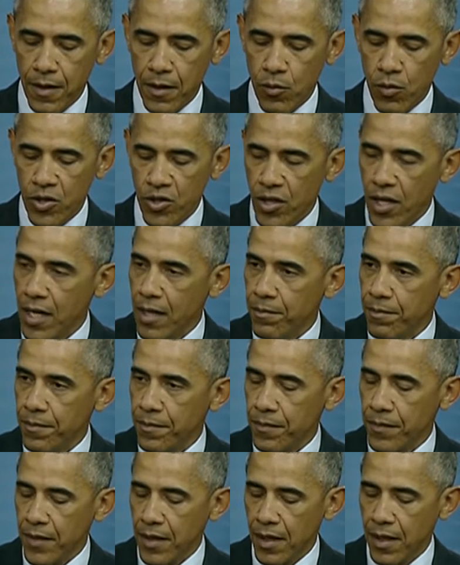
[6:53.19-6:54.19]
The regime
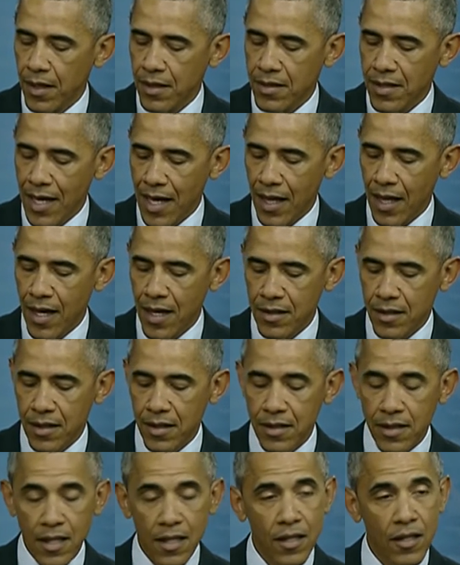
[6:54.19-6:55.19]
and its allies
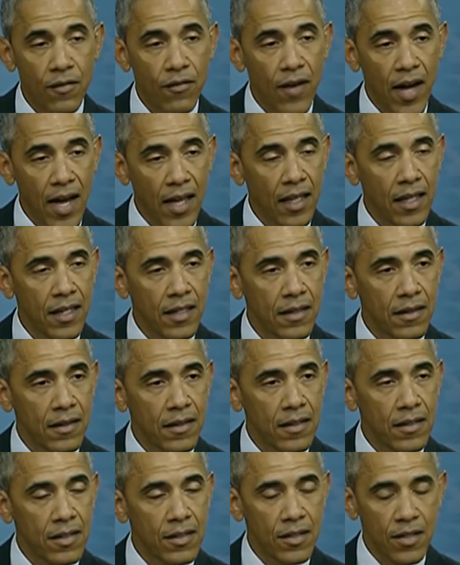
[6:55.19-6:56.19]
continue to violate
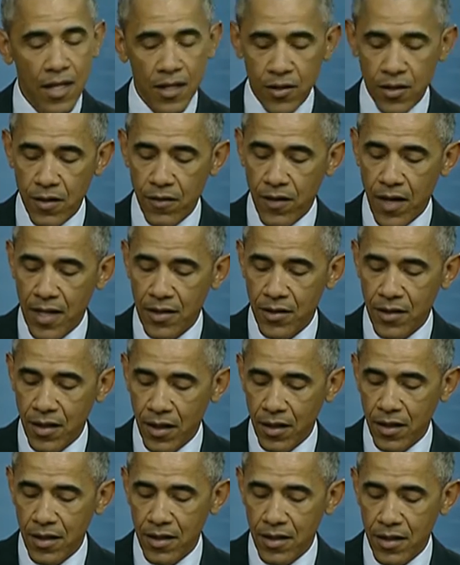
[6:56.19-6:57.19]
the cessation of
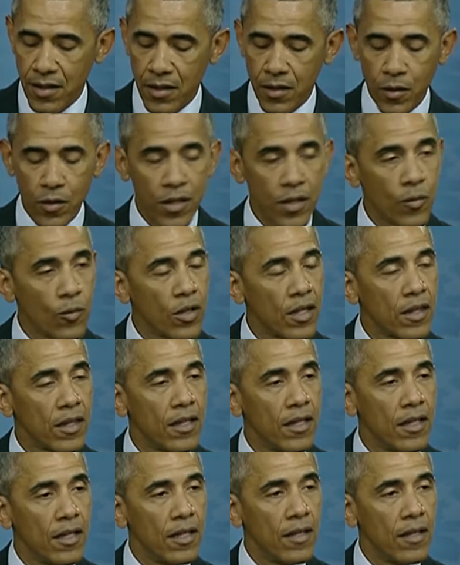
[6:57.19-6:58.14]
hostilities, including with